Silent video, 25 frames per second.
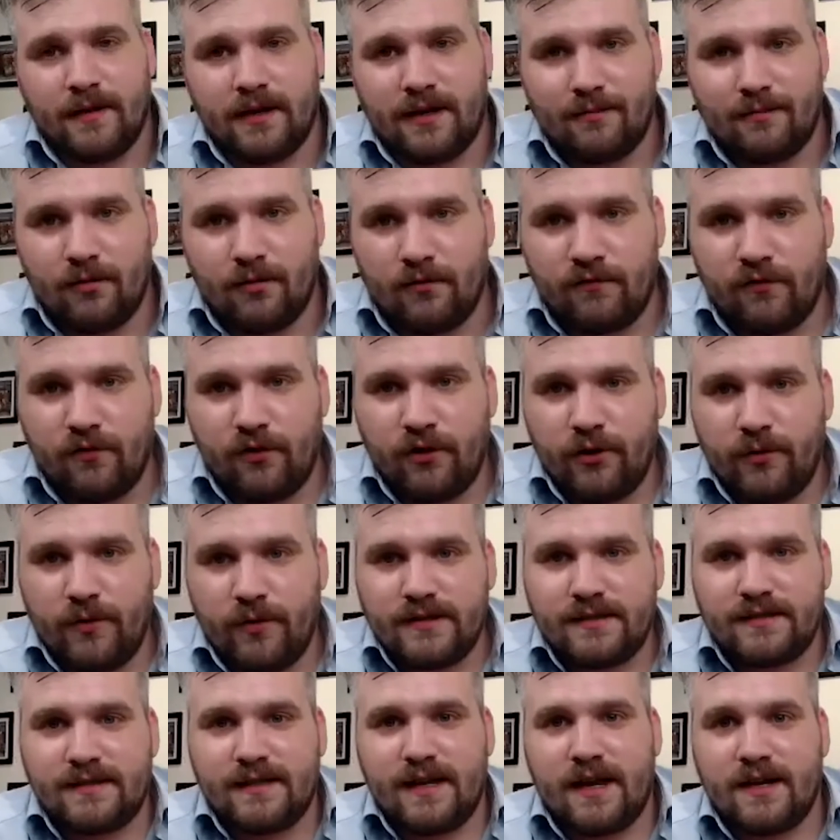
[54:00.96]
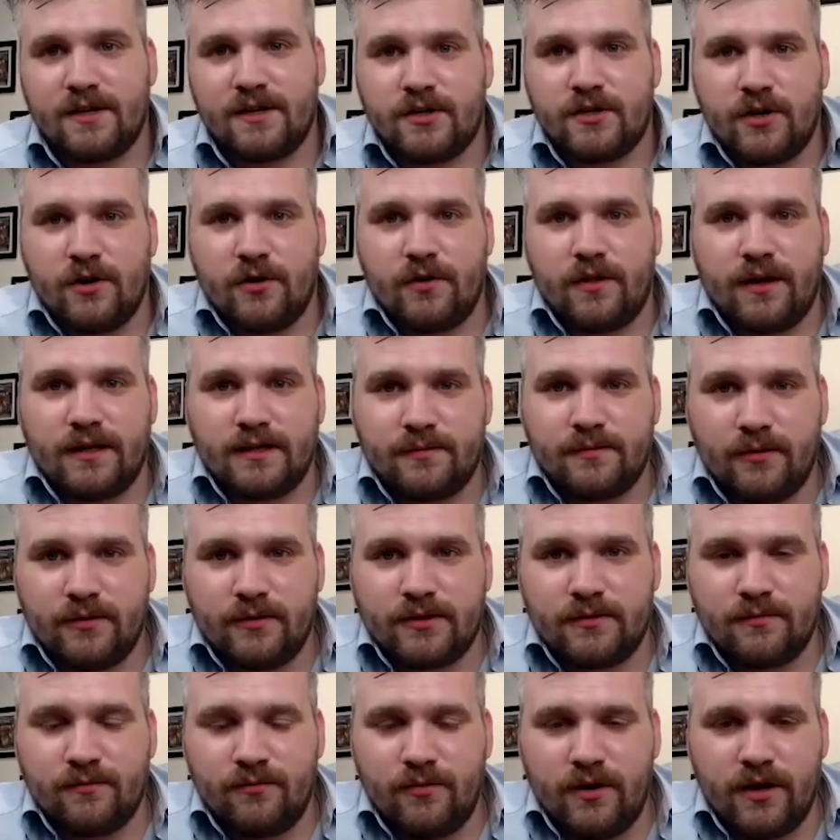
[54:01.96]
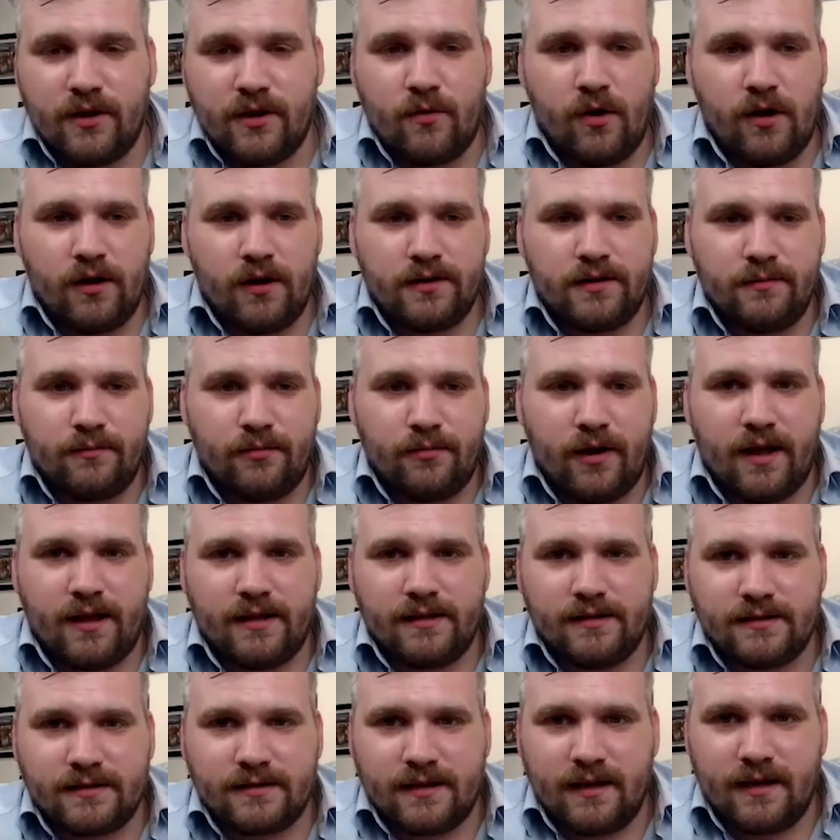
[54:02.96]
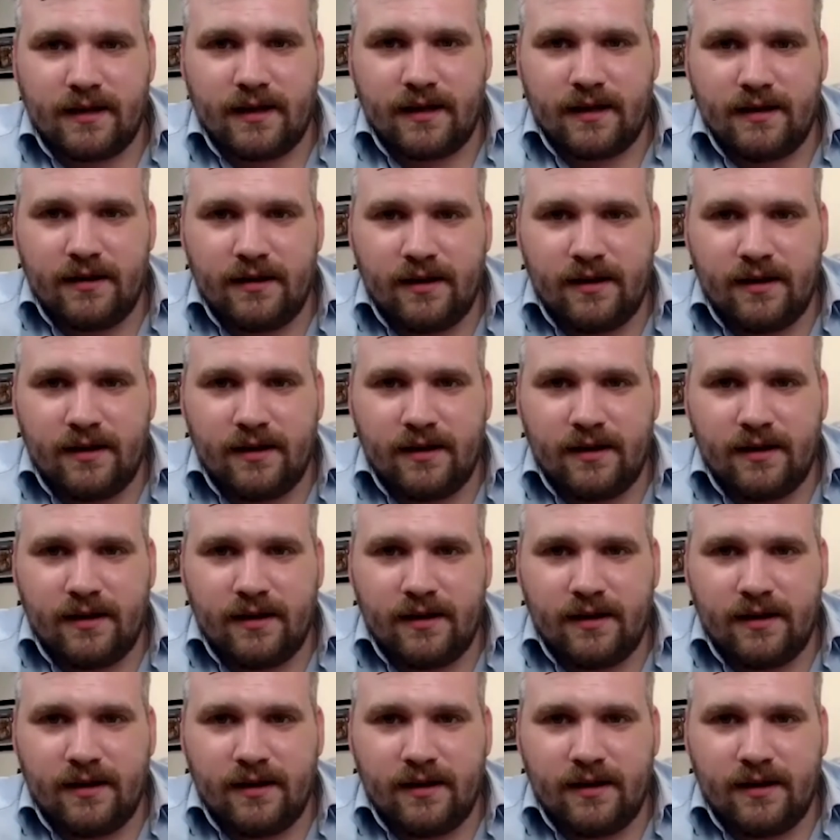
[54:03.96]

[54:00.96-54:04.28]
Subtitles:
big a portfolio as Diageo, that I suppose some really quality brands can get